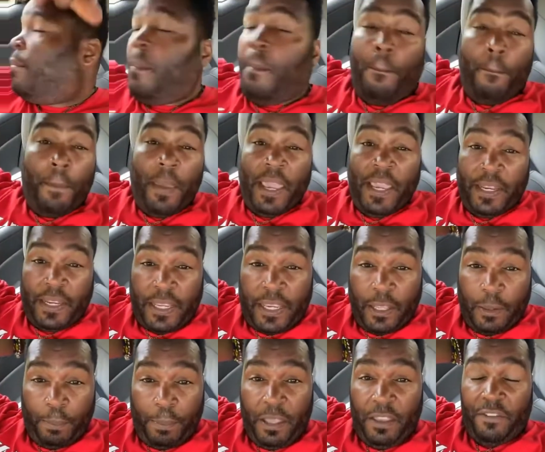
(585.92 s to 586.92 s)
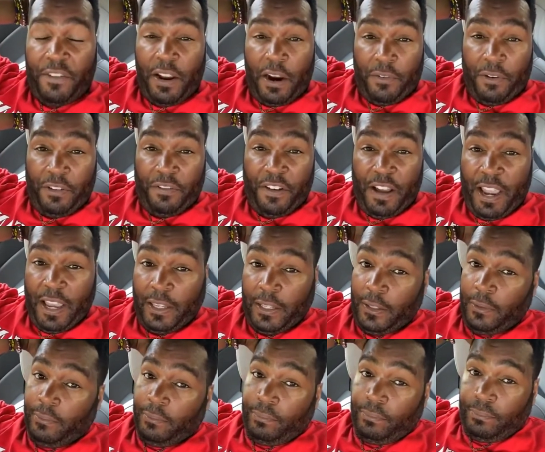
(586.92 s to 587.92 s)
Men can be very
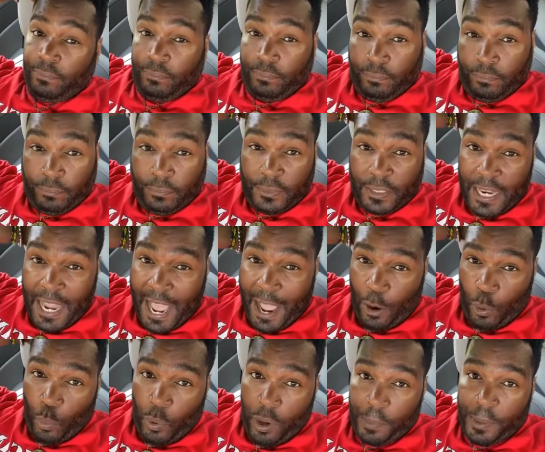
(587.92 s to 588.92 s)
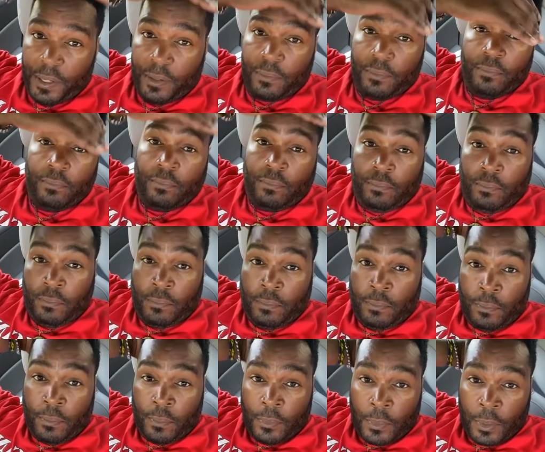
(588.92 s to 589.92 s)
violent, not women.
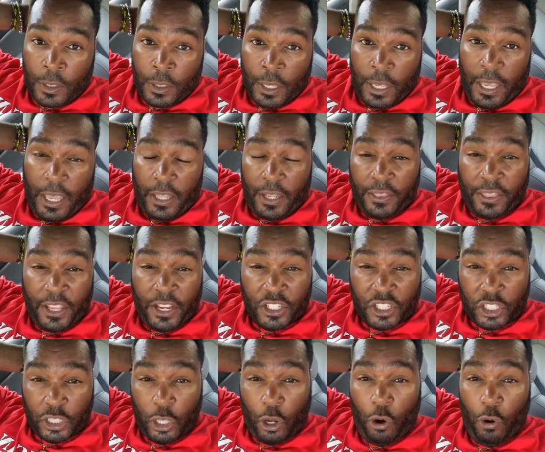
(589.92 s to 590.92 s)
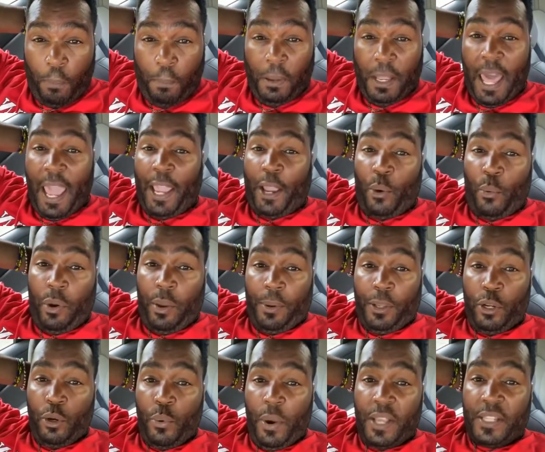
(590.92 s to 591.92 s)
There's no black
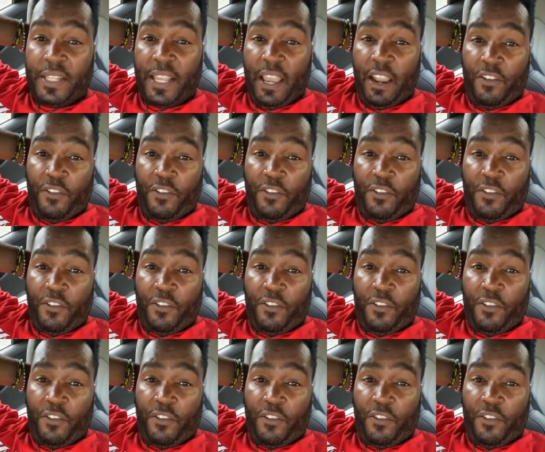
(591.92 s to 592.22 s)
woman who has.